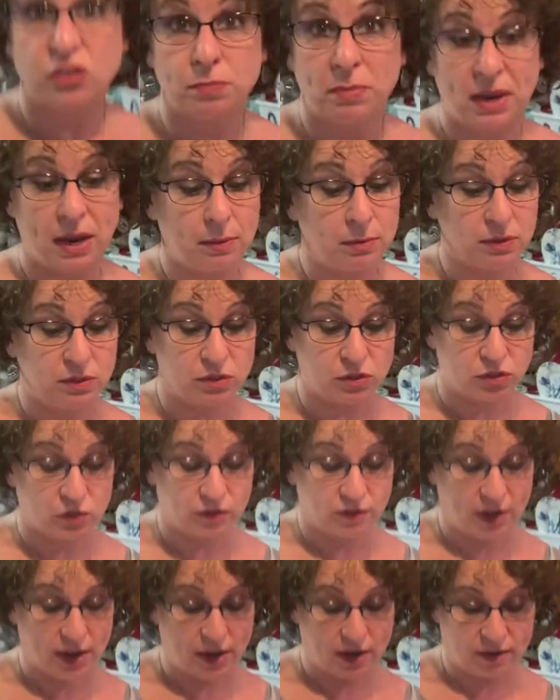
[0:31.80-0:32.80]
be able to
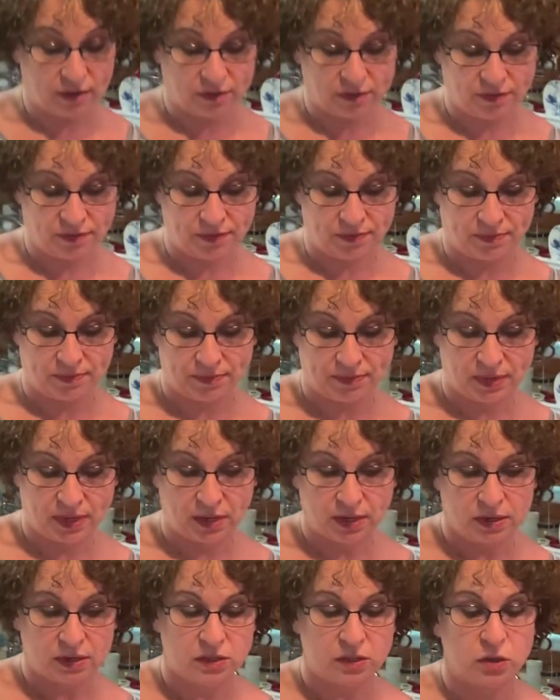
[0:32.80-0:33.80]
survive.
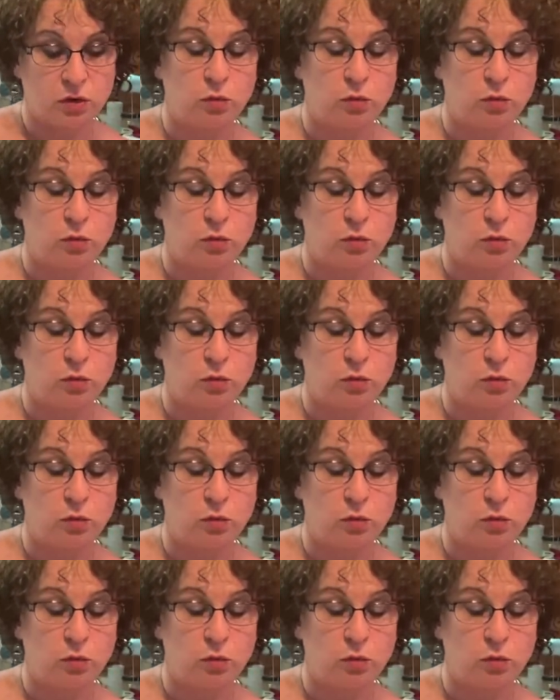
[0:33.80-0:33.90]
So